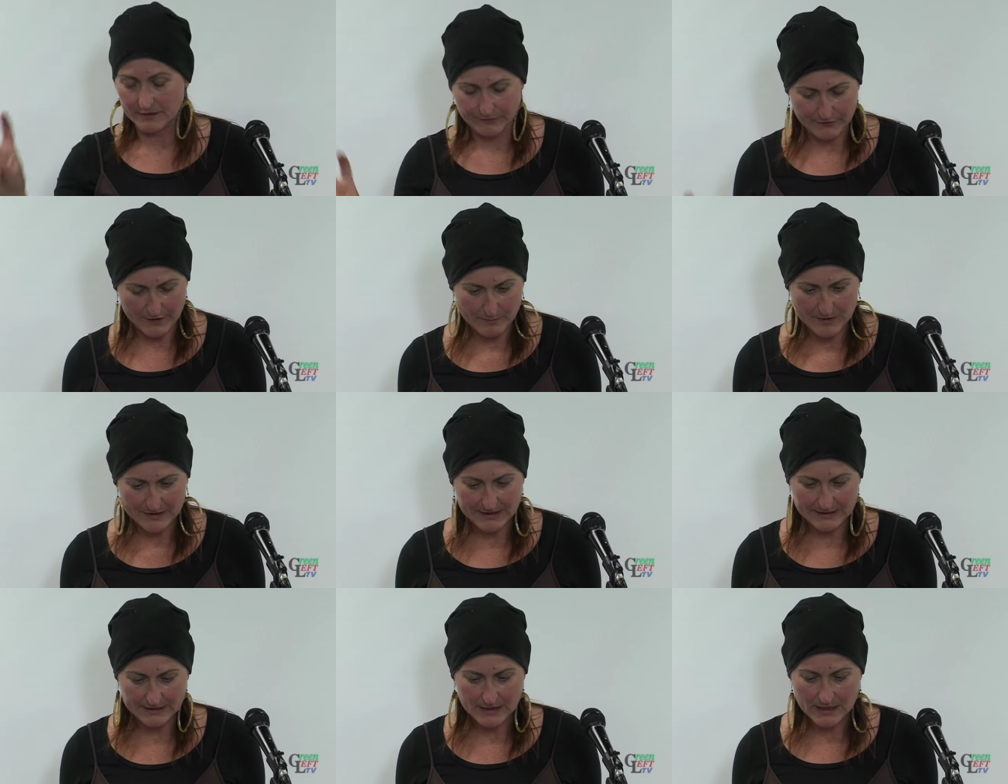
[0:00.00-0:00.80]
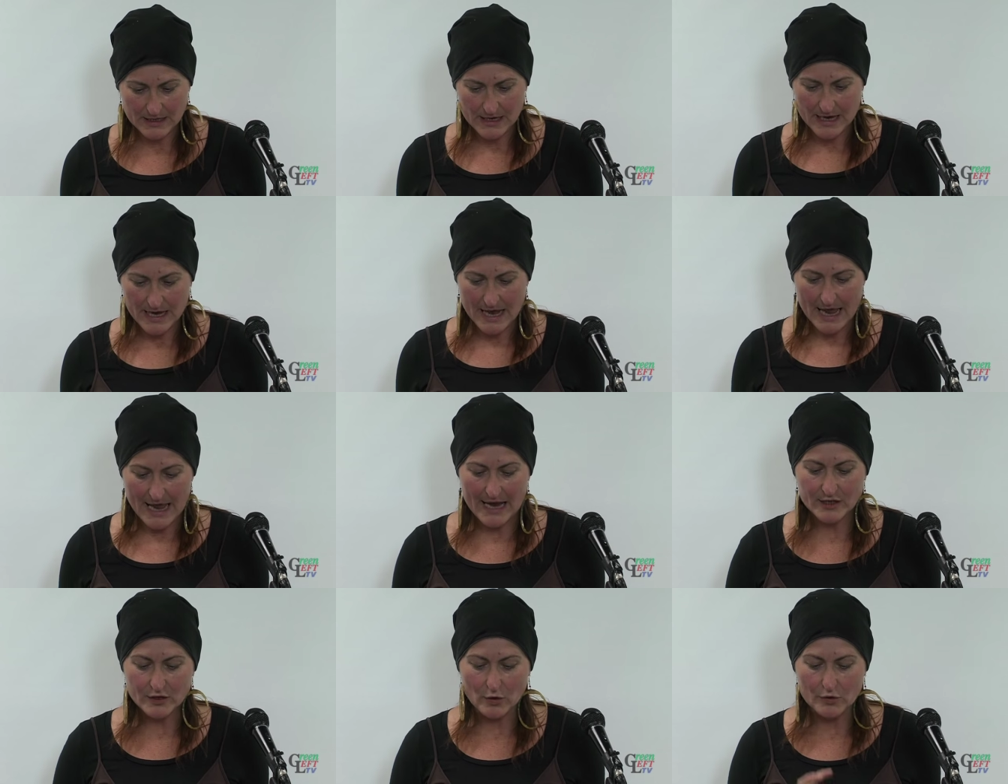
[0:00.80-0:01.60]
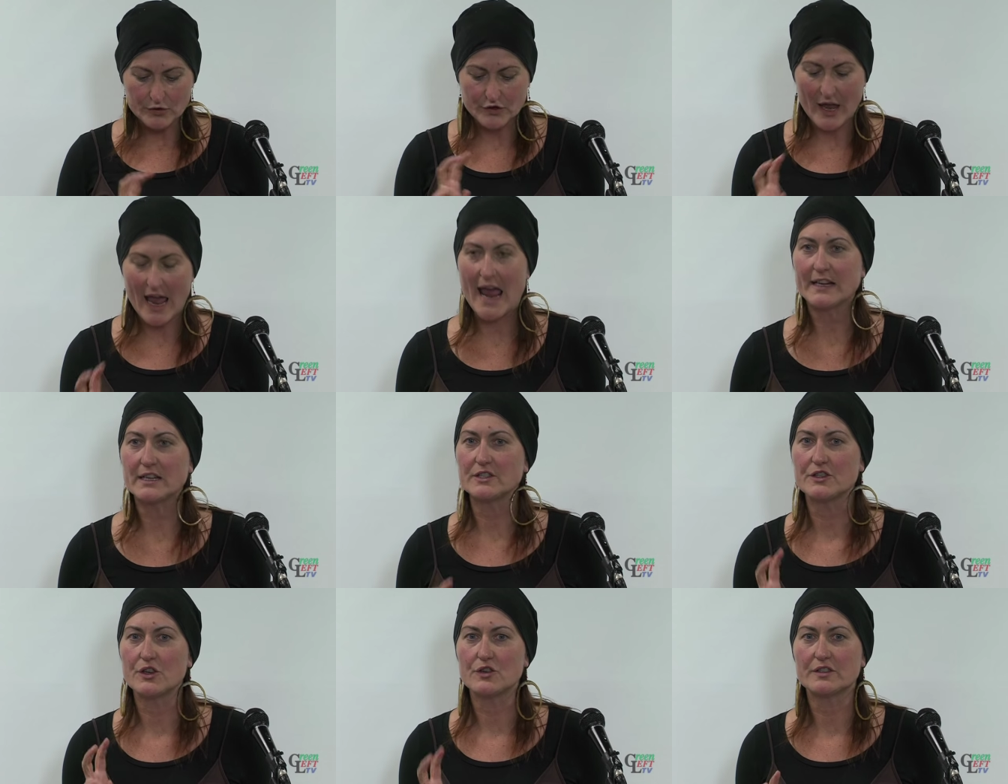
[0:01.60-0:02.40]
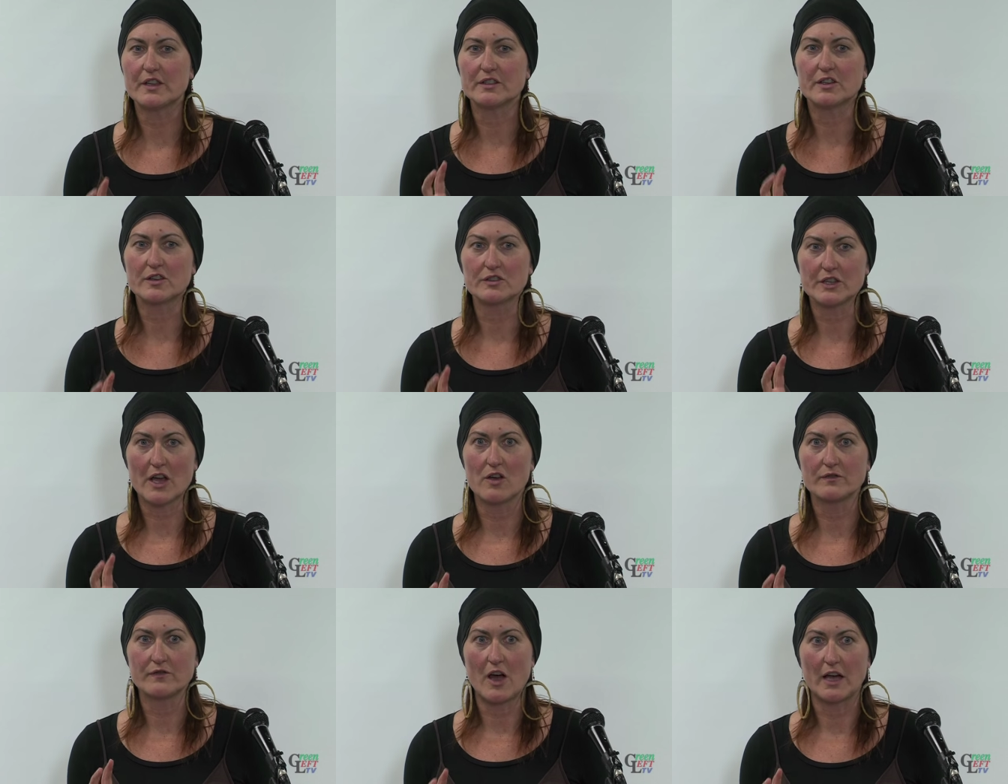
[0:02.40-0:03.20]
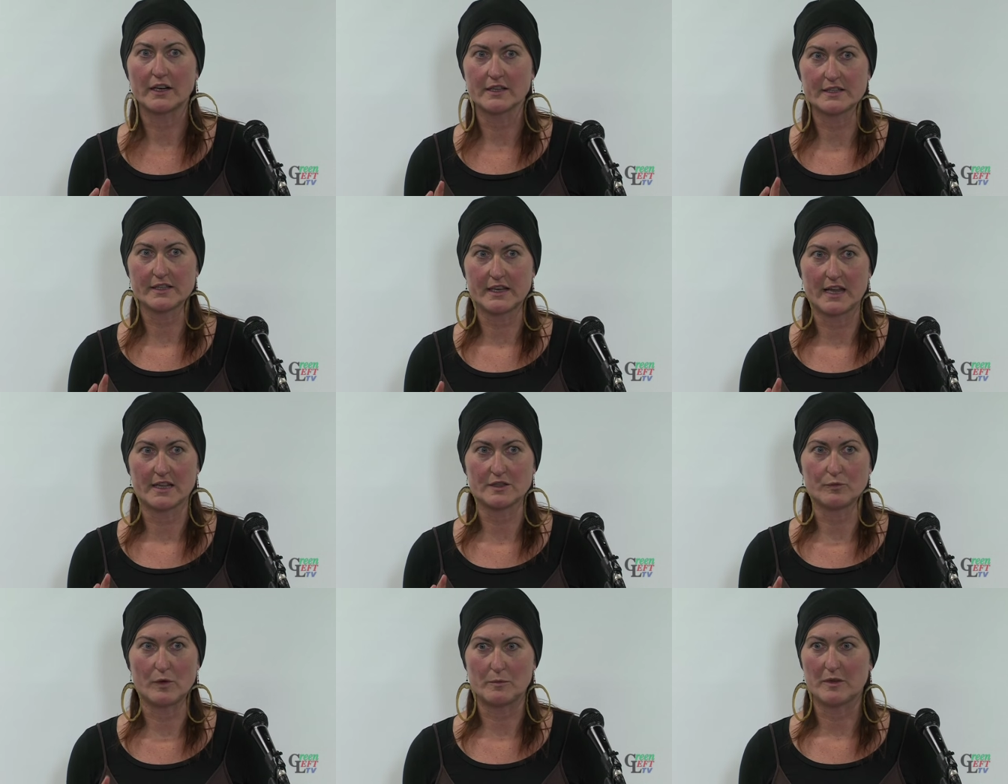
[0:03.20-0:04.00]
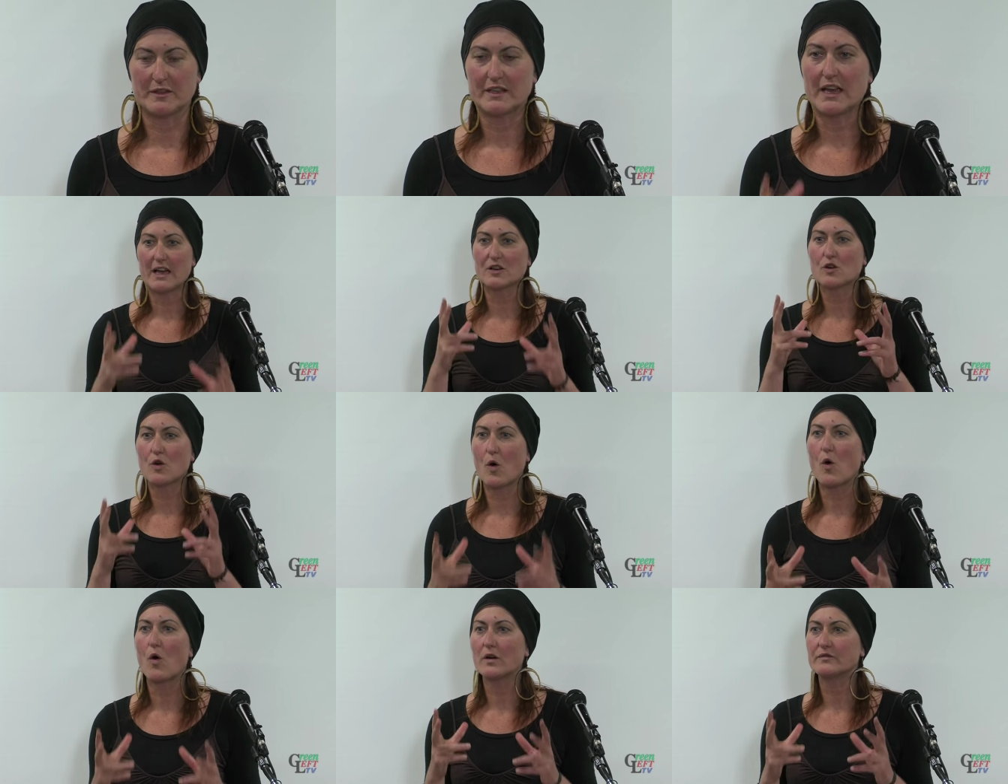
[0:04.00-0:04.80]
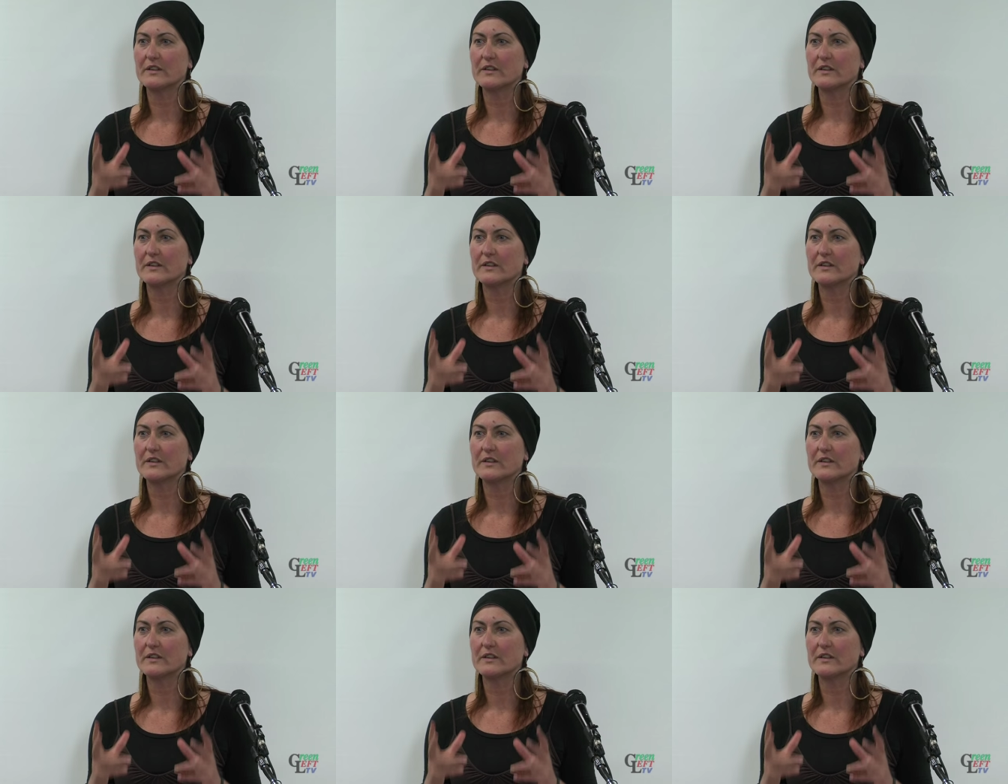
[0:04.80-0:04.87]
and feminine, and also attitudes that condone violence against women. They are core